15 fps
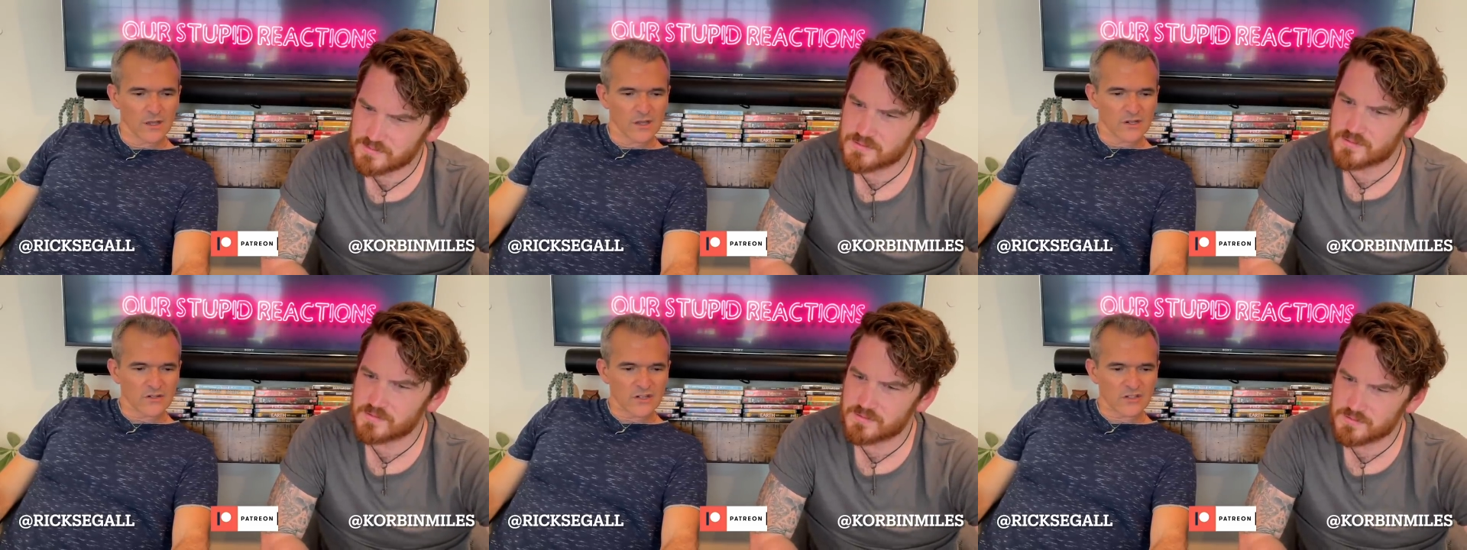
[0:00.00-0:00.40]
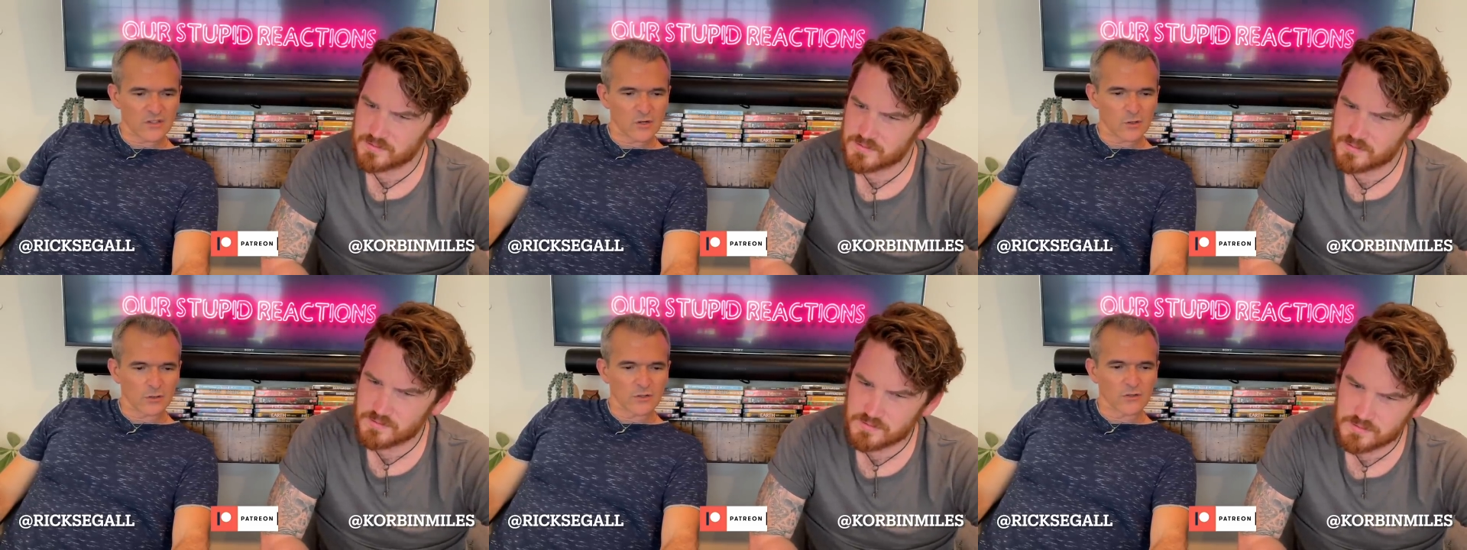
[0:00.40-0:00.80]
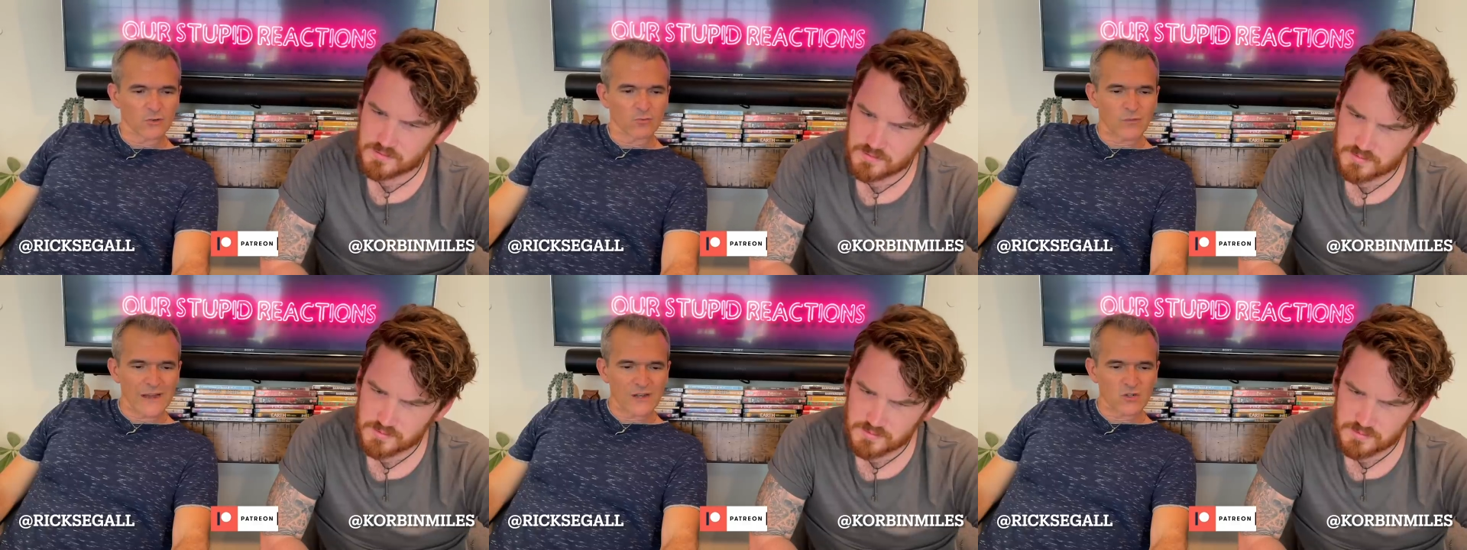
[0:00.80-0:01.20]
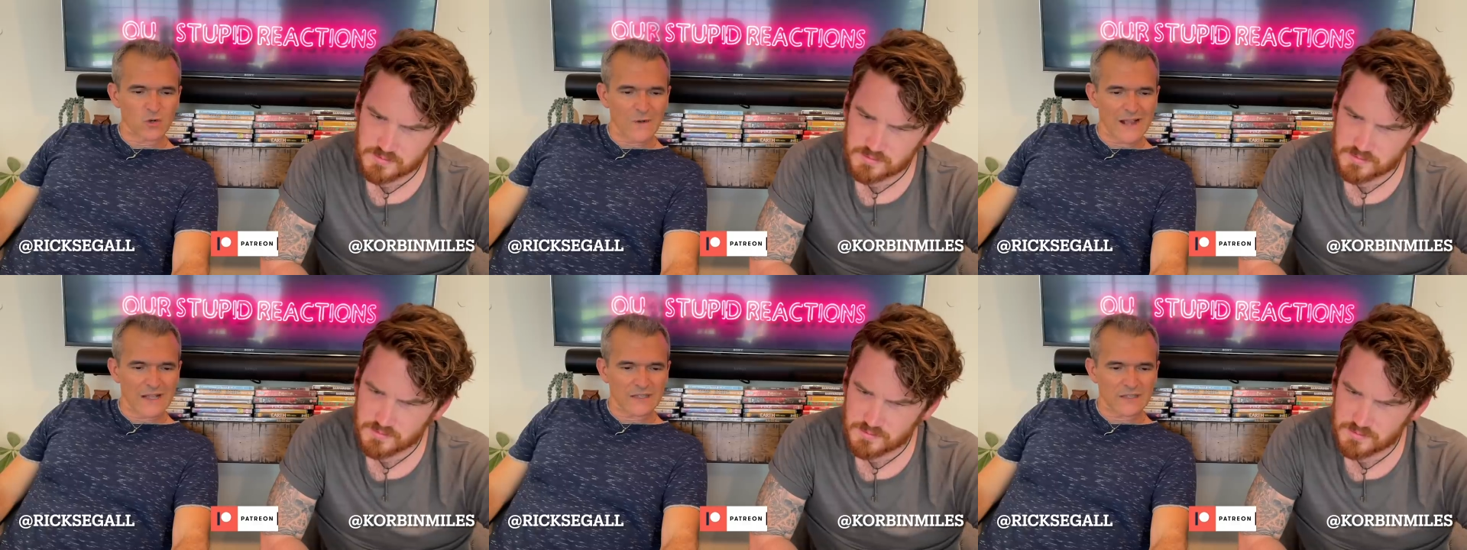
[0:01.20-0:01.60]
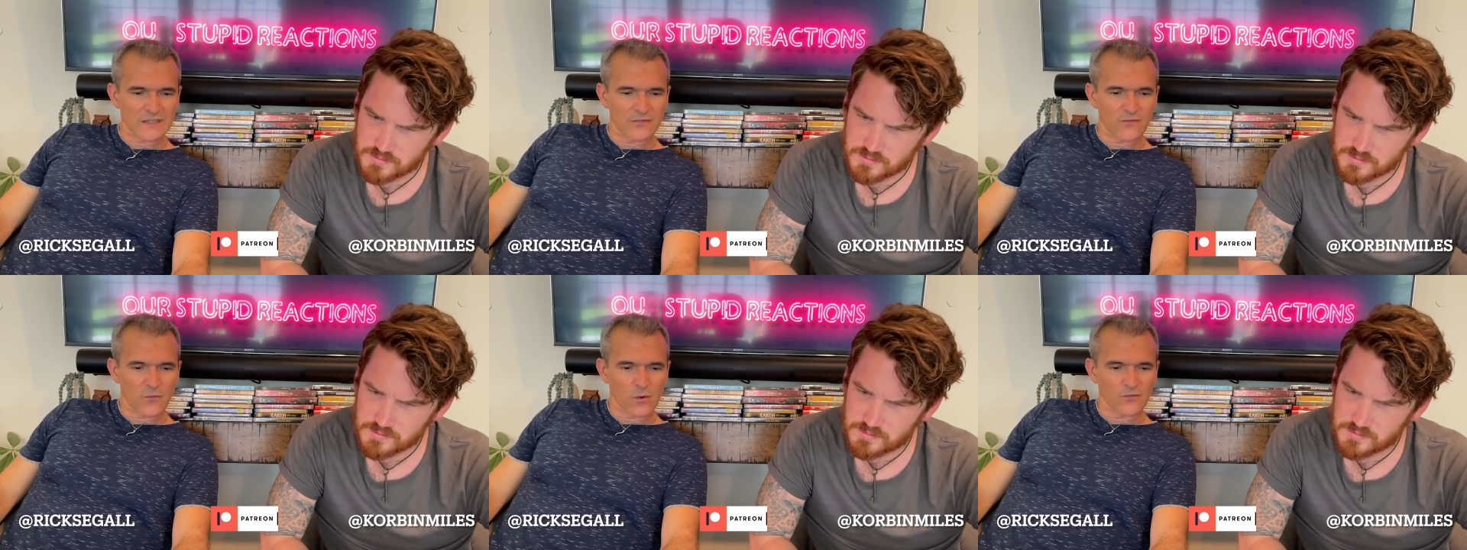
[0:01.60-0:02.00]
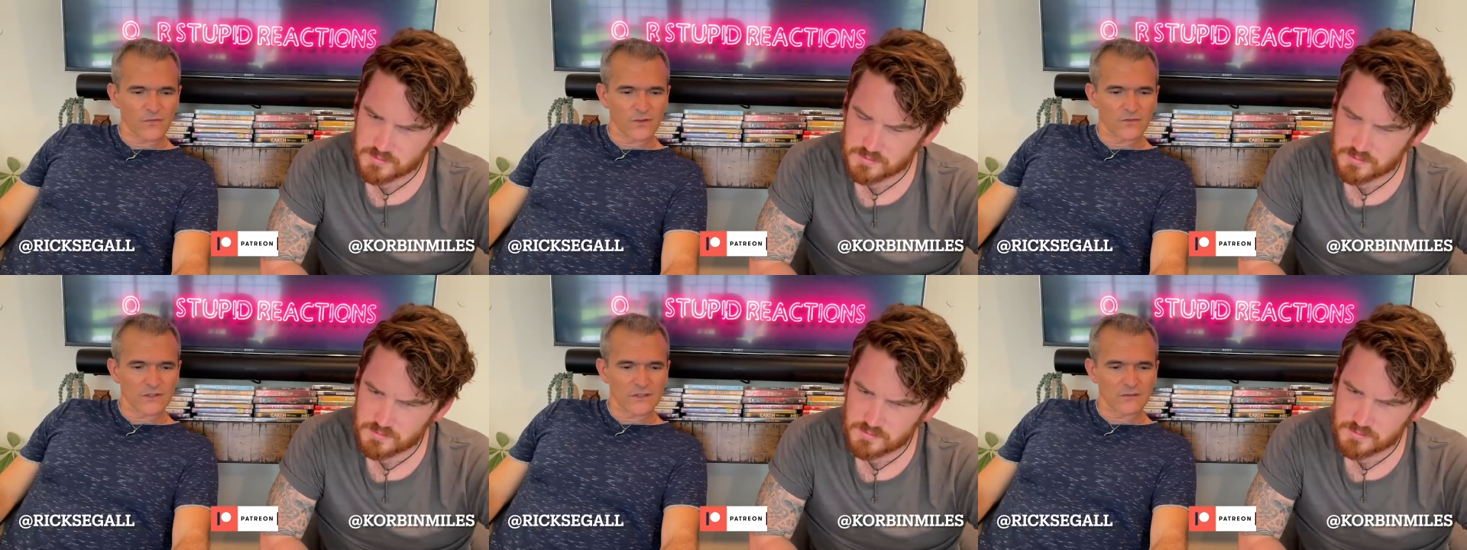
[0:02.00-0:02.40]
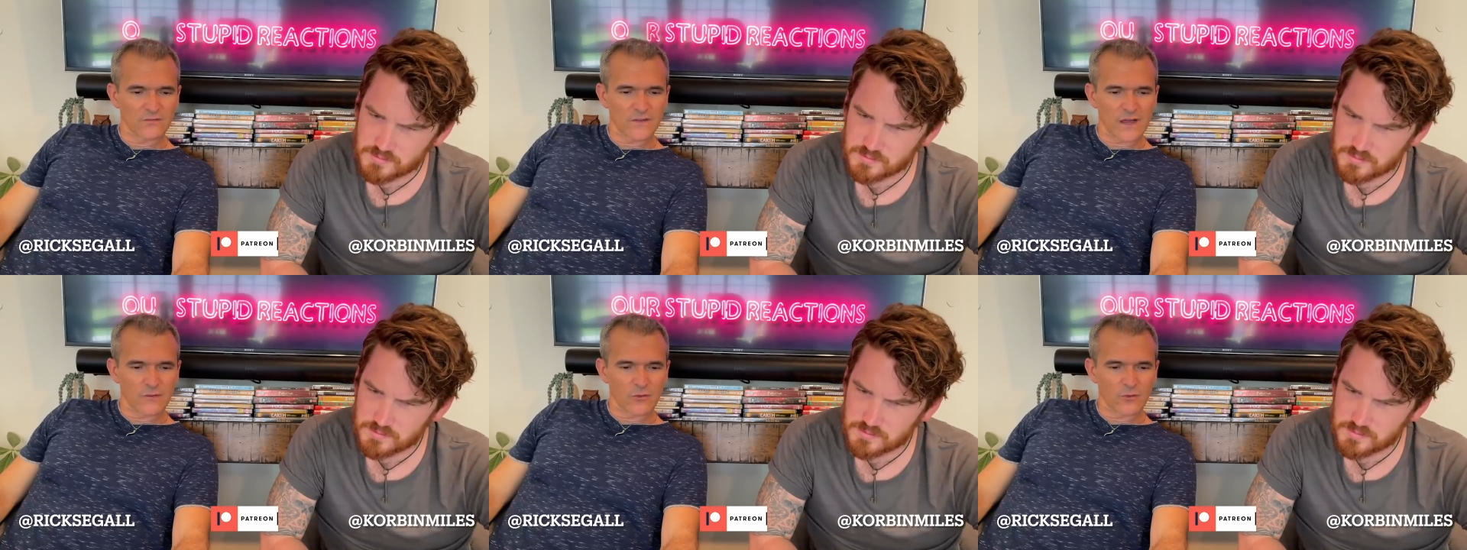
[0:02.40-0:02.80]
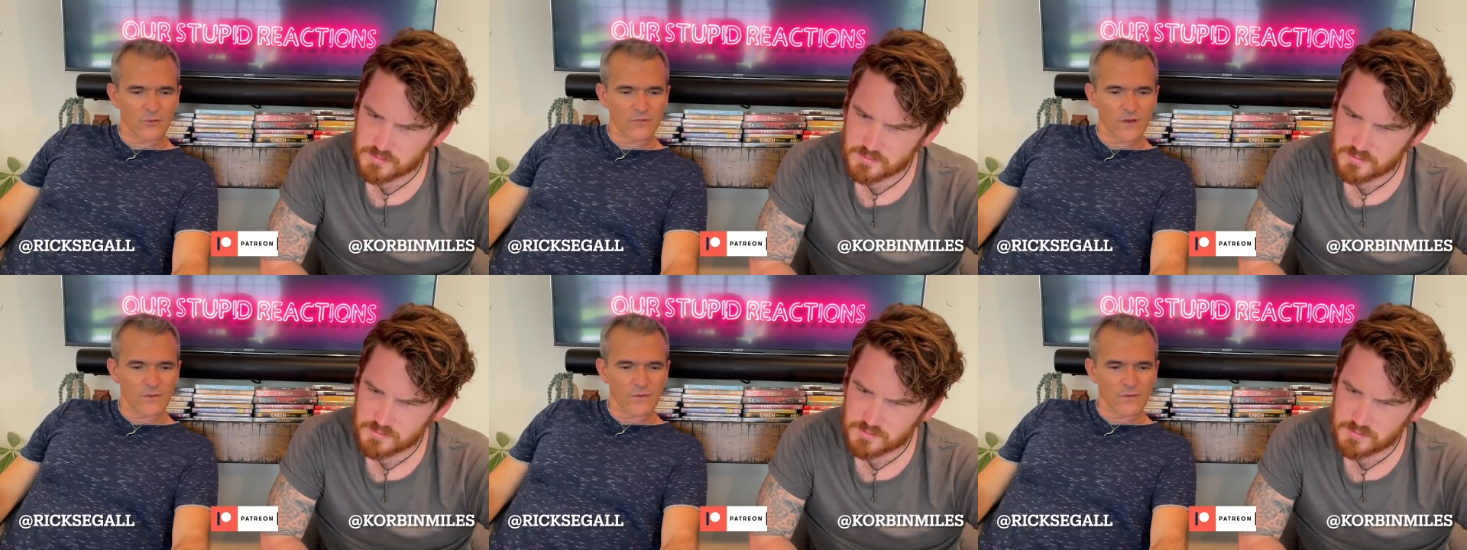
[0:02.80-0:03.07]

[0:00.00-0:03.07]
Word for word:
Speaker 1: Mm. She's the girl in the red dress at 4:50 and 5:03,